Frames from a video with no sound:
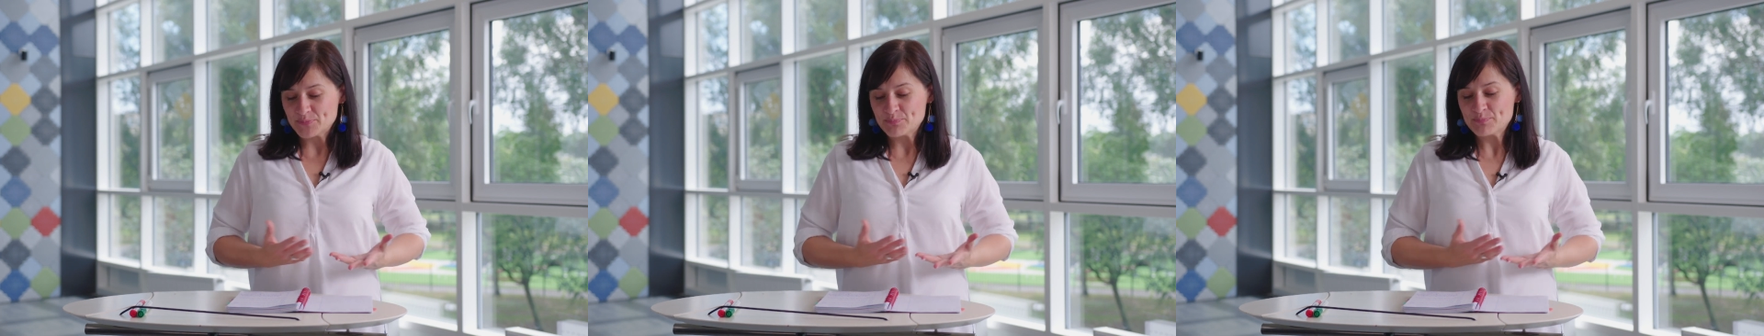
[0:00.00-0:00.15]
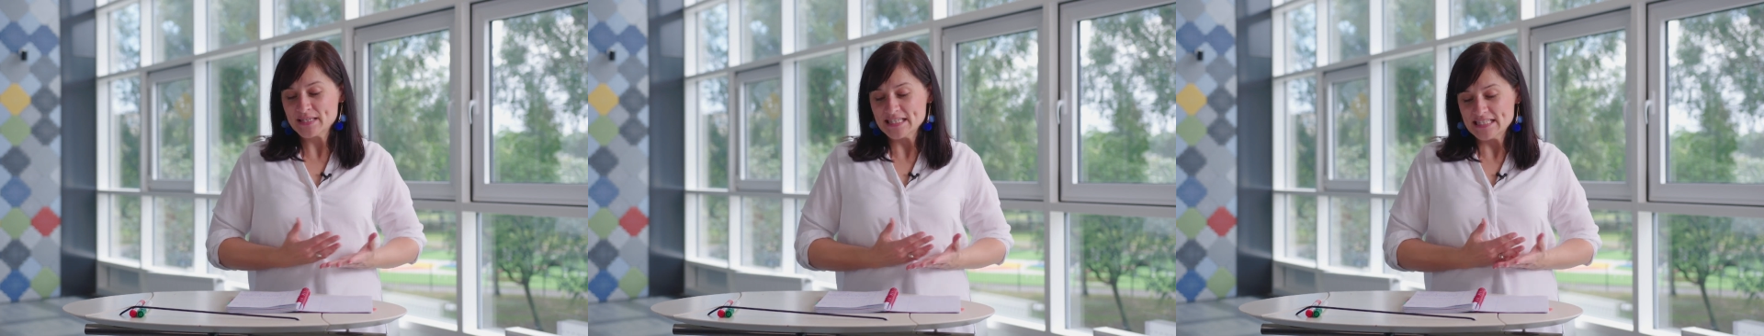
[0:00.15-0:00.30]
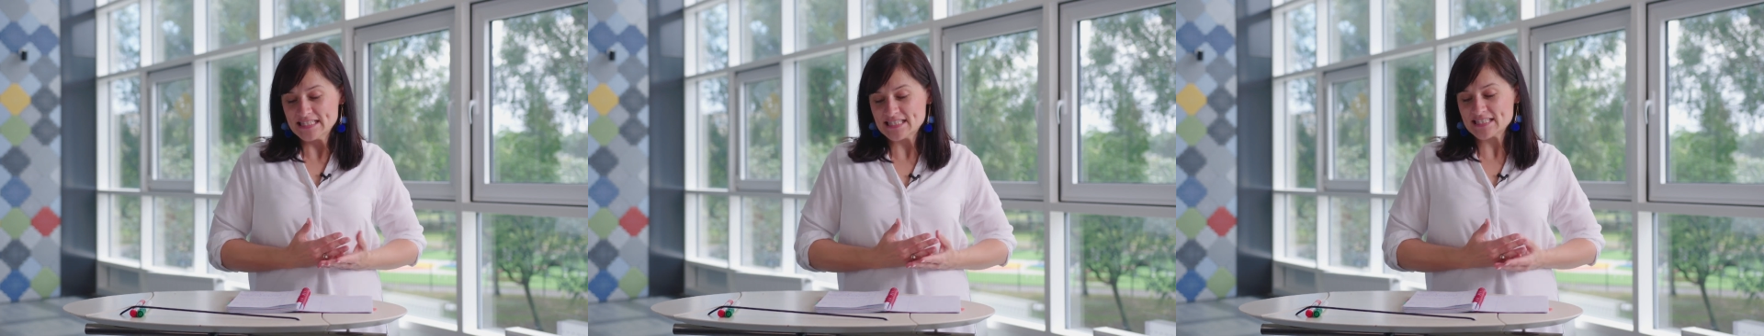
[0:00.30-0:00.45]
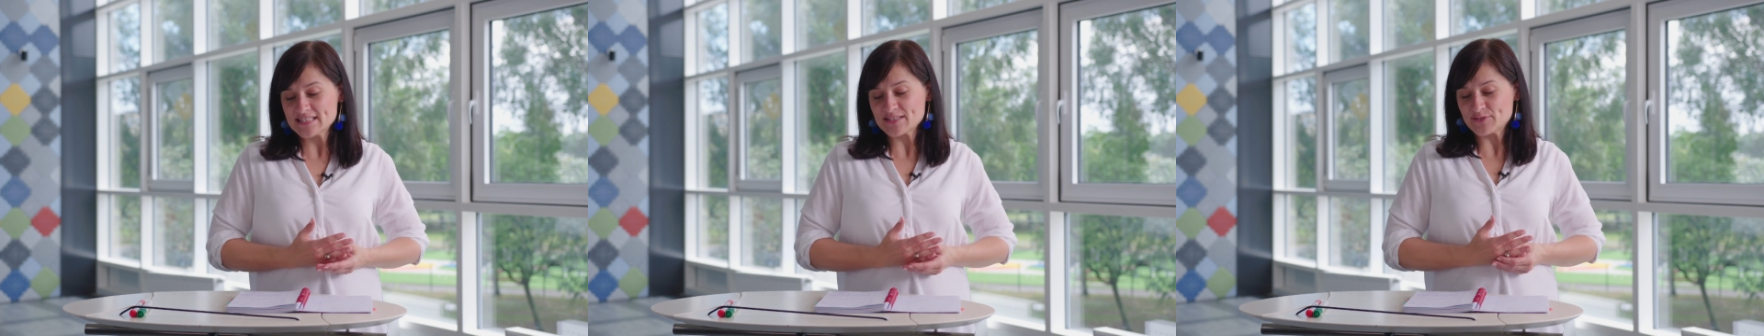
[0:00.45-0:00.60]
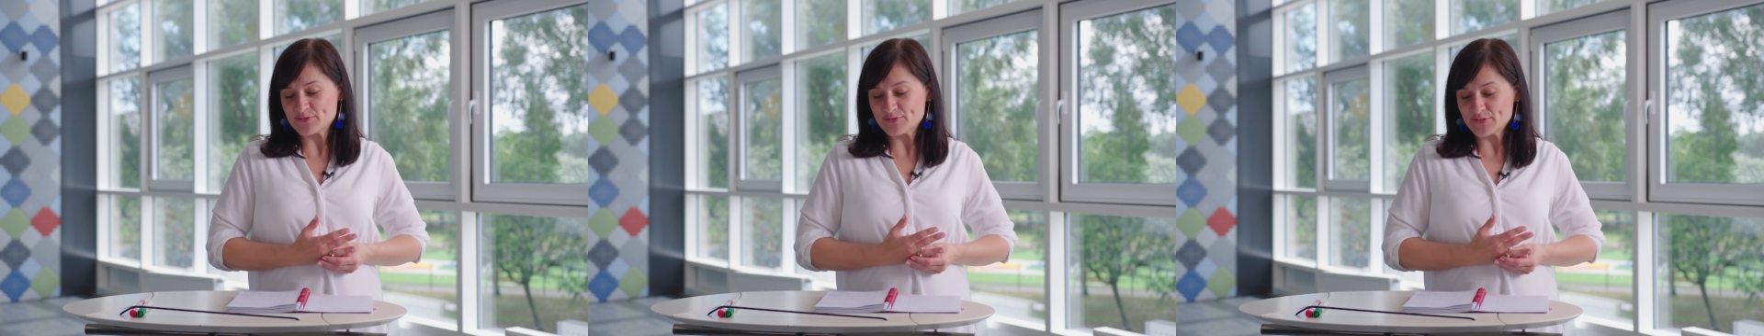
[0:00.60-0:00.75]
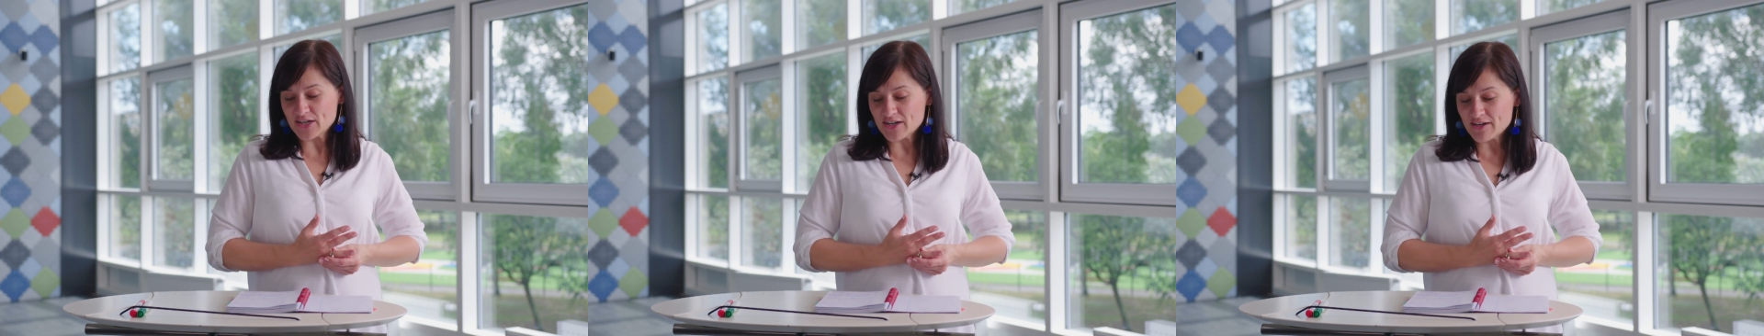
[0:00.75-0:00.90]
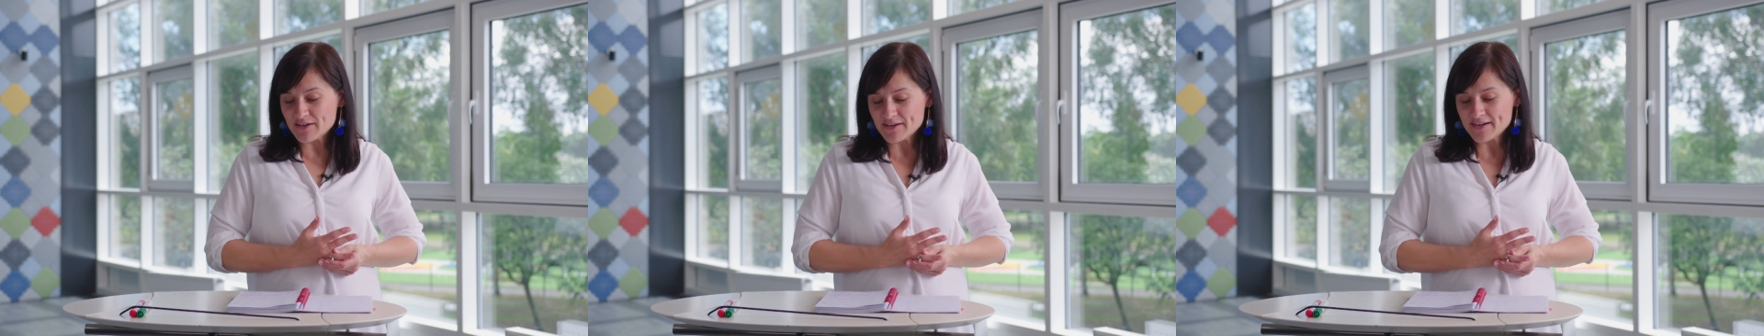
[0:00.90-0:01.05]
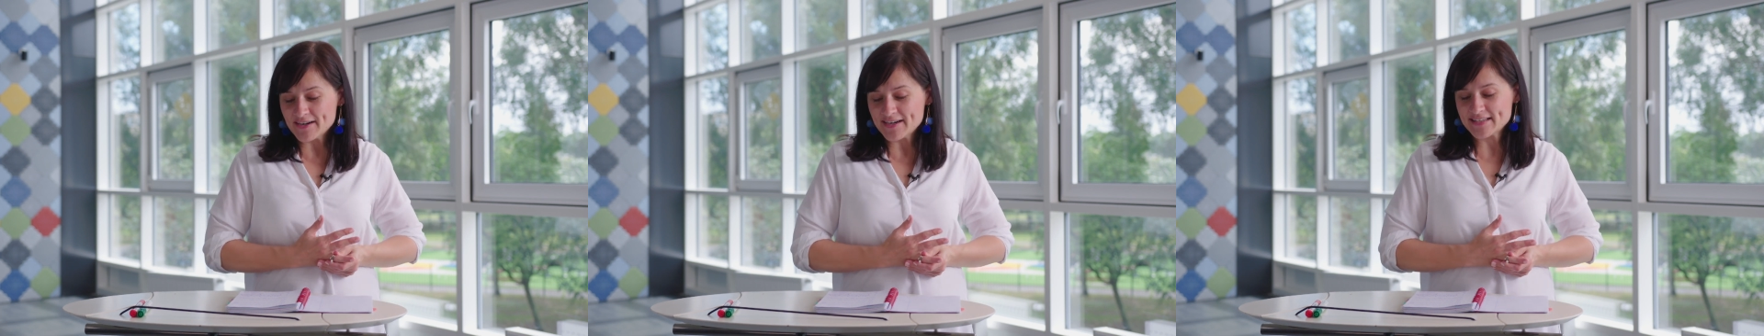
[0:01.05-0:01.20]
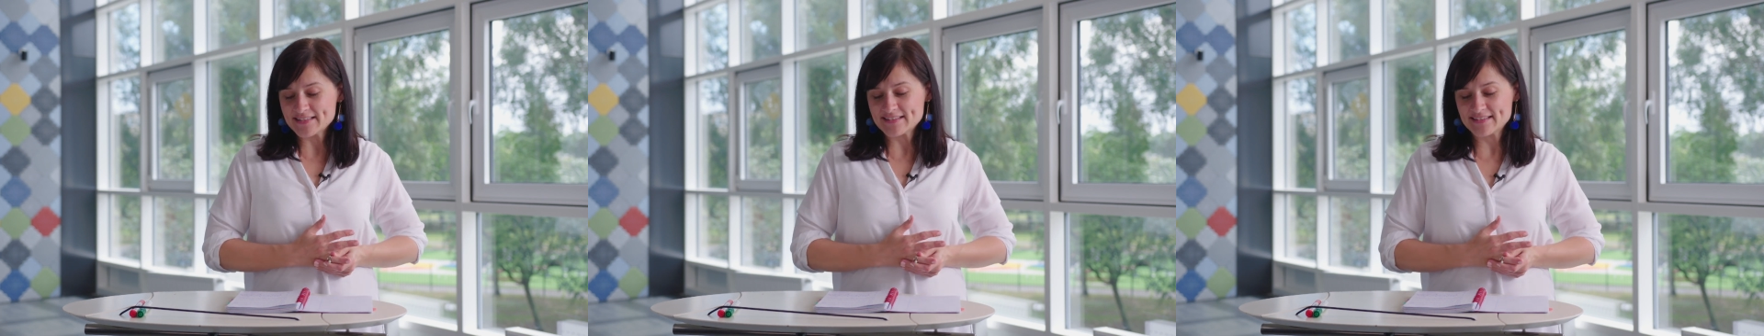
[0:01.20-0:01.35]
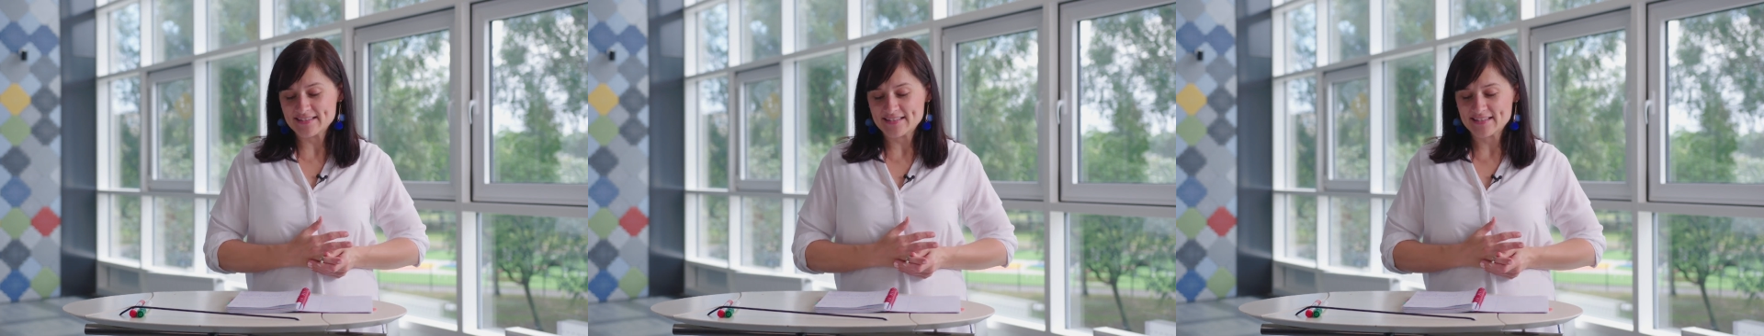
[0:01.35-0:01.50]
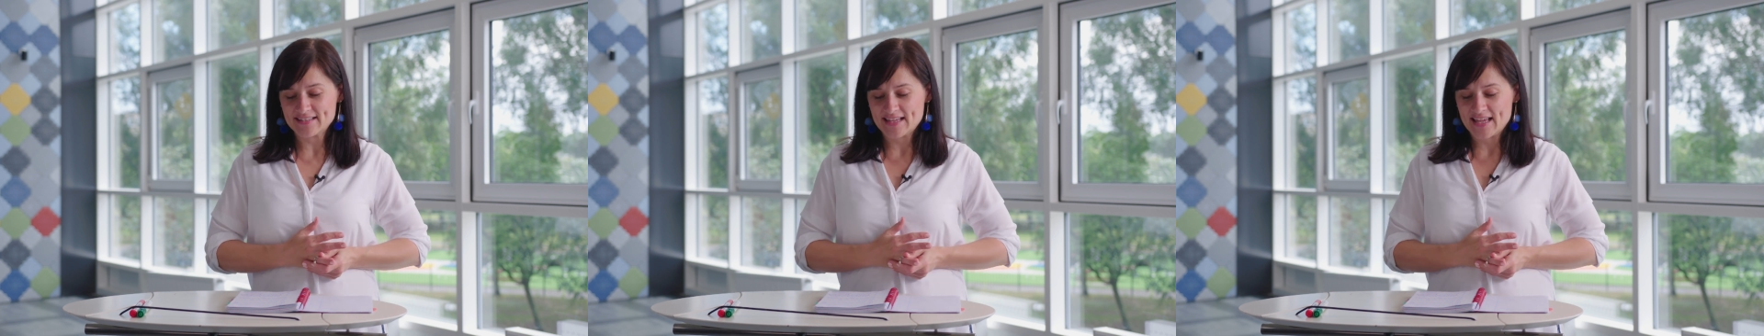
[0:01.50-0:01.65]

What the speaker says: pieces of art